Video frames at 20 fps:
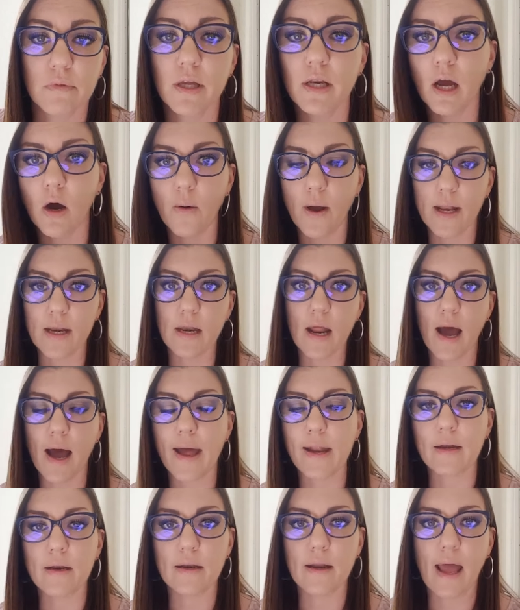and
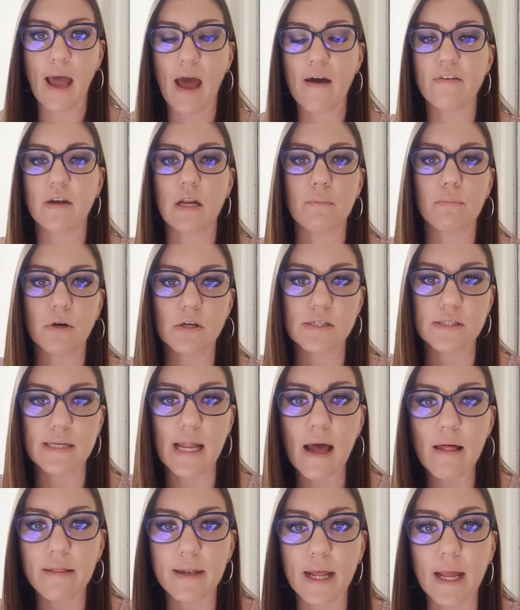not have any
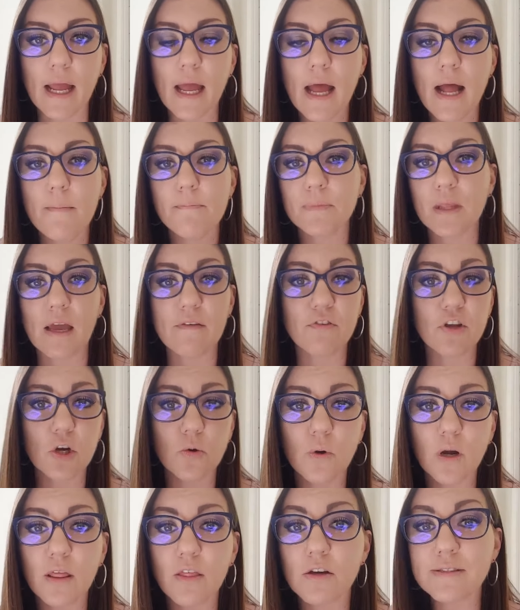personality. If
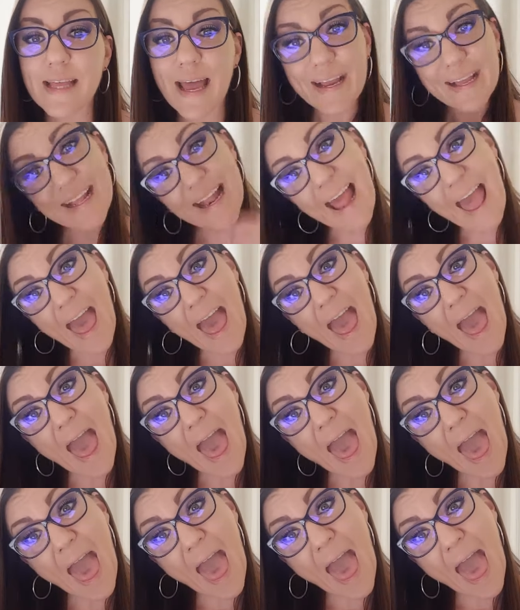you're one of those like,
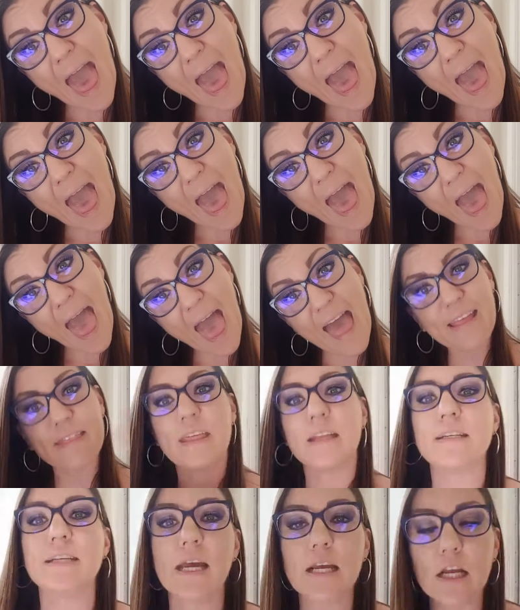nah,
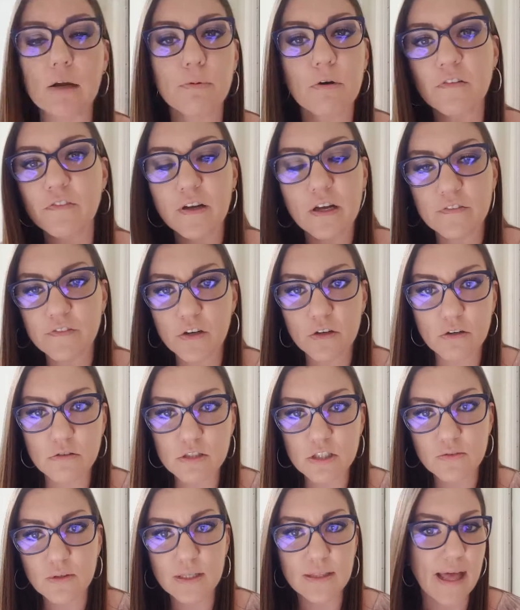then take your profile photo
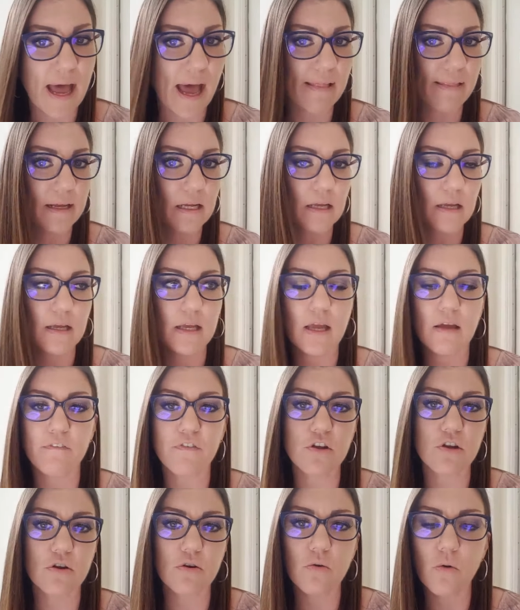doing that. Like, if
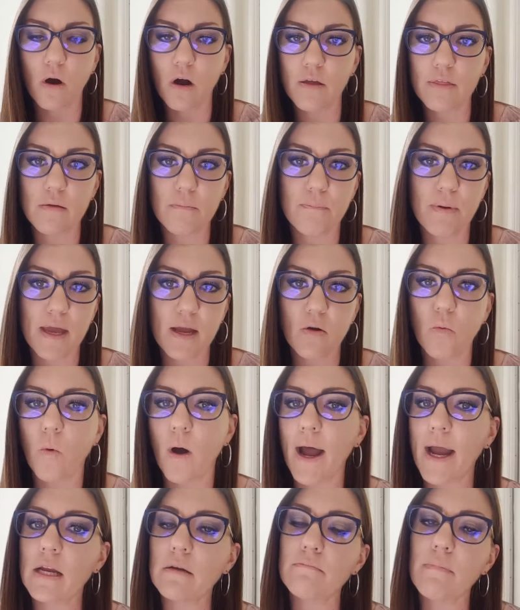you are the big
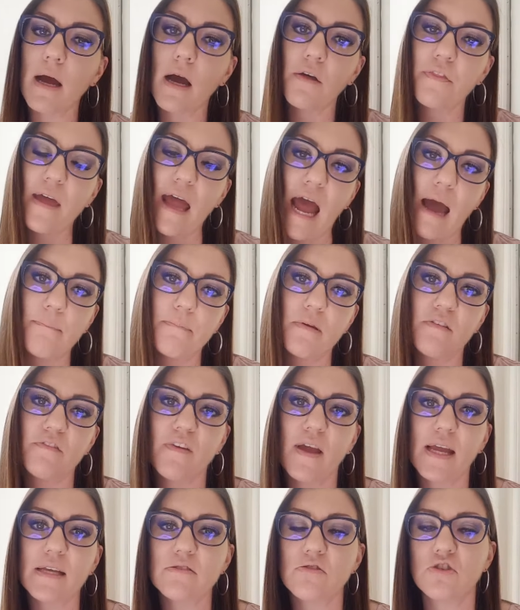wide mouth, happy
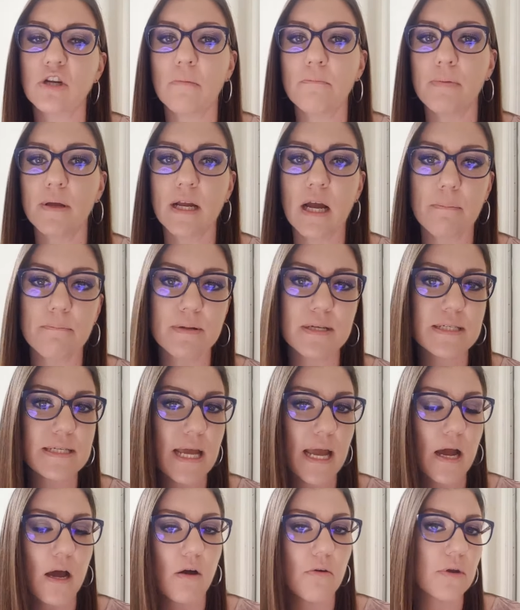face, jumping up and
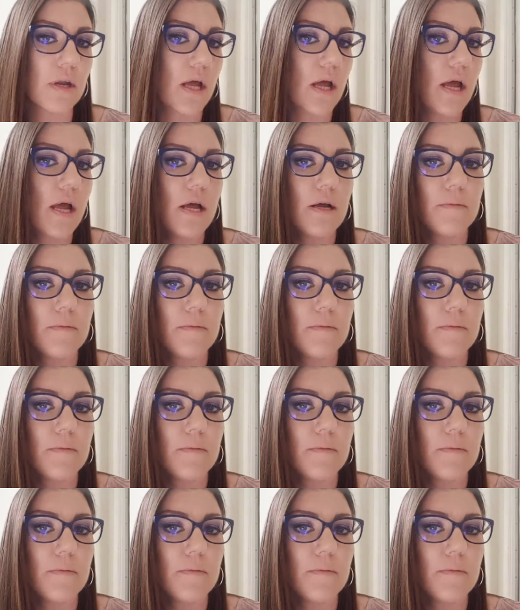down,